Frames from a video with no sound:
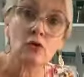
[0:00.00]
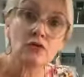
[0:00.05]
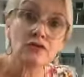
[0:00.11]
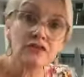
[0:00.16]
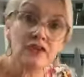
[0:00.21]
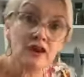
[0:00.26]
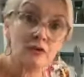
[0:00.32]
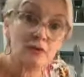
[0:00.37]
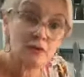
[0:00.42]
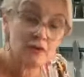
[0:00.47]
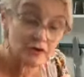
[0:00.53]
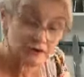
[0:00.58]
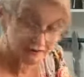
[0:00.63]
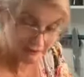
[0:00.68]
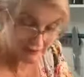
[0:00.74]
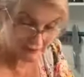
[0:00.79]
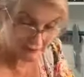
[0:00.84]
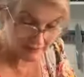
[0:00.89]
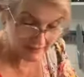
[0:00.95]
also
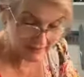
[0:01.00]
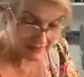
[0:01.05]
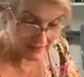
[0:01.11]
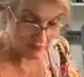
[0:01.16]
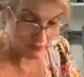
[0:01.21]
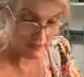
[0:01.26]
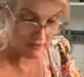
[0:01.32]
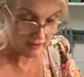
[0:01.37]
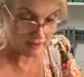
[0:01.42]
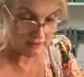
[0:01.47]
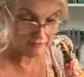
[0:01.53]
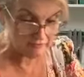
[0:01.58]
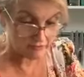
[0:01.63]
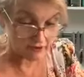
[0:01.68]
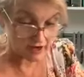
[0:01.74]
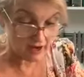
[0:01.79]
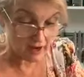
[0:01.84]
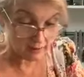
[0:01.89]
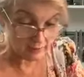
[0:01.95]
works really well
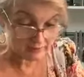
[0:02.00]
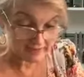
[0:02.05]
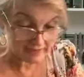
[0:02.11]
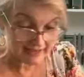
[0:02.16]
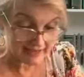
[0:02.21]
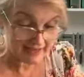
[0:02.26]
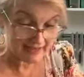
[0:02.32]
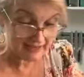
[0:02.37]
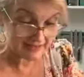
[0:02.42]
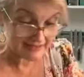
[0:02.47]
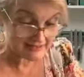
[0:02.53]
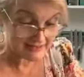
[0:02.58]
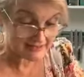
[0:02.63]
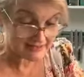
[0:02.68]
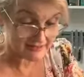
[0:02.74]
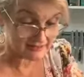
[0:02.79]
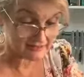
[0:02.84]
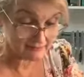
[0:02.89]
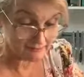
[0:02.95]
for
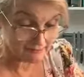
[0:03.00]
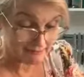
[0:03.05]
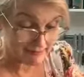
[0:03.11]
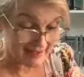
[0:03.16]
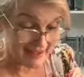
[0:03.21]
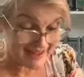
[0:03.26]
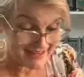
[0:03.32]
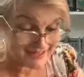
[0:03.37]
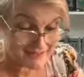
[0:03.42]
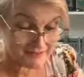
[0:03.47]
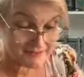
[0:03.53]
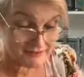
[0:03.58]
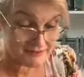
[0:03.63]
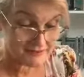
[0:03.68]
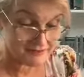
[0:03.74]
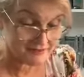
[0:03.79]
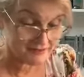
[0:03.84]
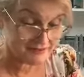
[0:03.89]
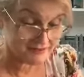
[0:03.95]
cupcakes and
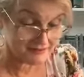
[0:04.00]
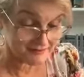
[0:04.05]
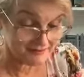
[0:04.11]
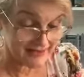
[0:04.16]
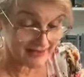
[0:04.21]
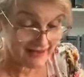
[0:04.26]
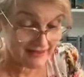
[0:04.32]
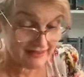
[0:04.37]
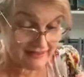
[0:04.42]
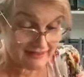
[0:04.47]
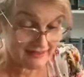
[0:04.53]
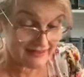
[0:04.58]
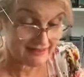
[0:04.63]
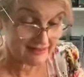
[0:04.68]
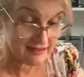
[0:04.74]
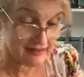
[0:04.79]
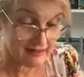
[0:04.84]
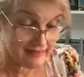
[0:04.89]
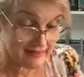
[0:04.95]
batters and
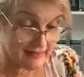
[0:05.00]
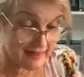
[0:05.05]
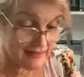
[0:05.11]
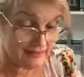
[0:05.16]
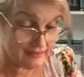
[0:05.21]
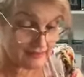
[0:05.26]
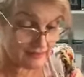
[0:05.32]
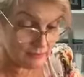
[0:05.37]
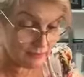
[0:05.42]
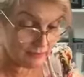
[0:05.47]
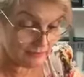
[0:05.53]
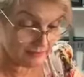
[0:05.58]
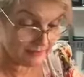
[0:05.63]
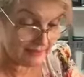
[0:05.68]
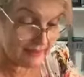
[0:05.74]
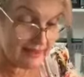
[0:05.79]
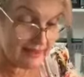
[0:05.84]
anything like that that you want to